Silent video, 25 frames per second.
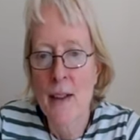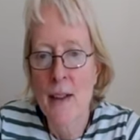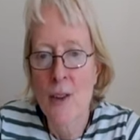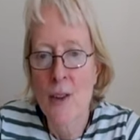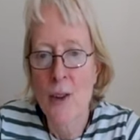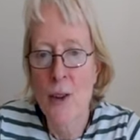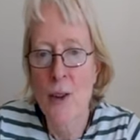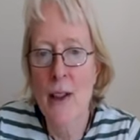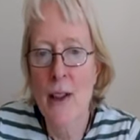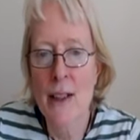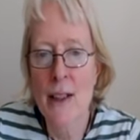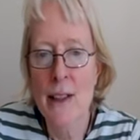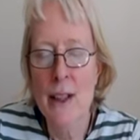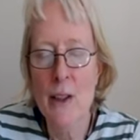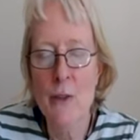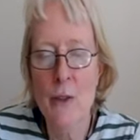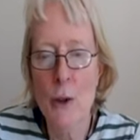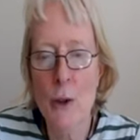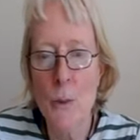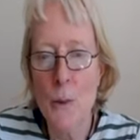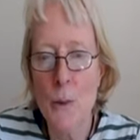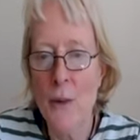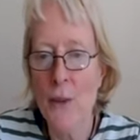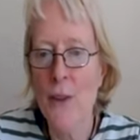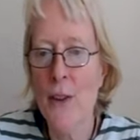So I'll leave
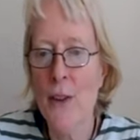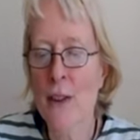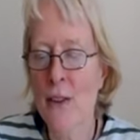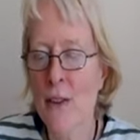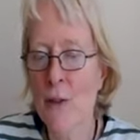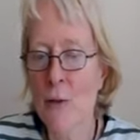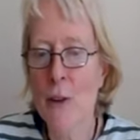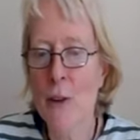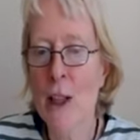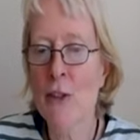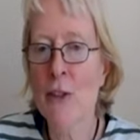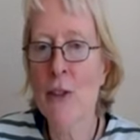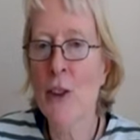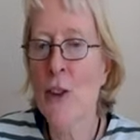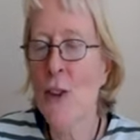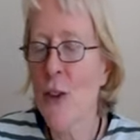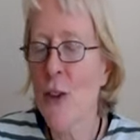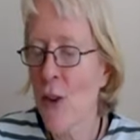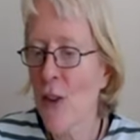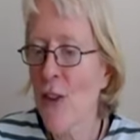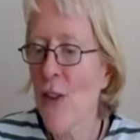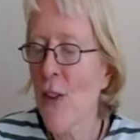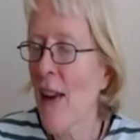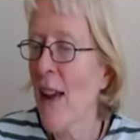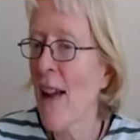you with the
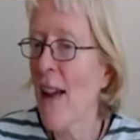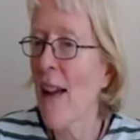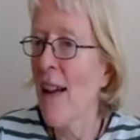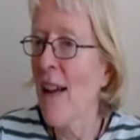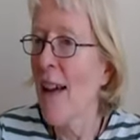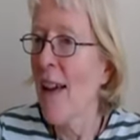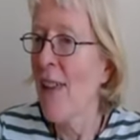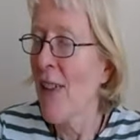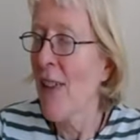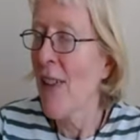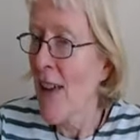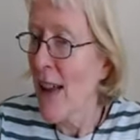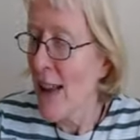references there and